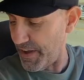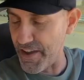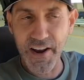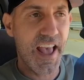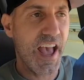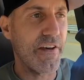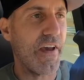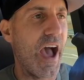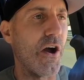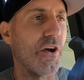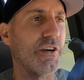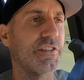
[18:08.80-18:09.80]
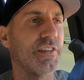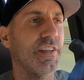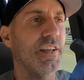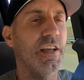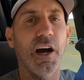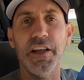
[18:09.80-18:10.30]
and a half hours
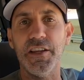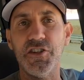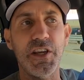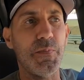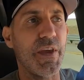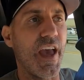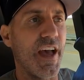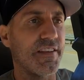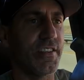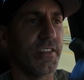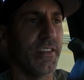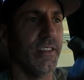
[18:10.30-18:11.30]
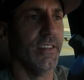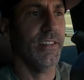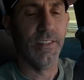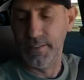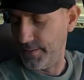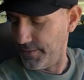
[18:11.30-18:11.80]
on the GPS,
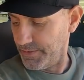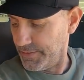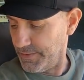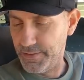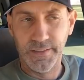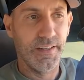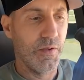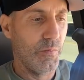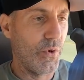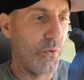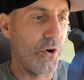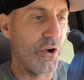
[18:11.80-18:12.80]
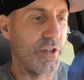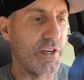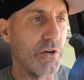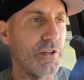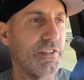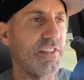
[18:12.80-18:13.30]
but we're only
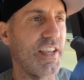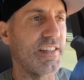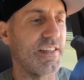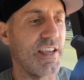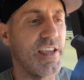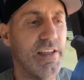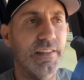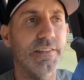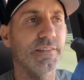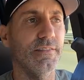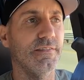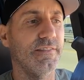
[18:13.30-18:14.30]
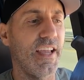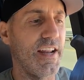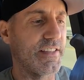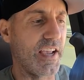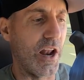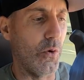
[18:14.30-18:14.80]
going 60 and it's
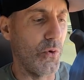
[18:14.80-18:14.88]
got a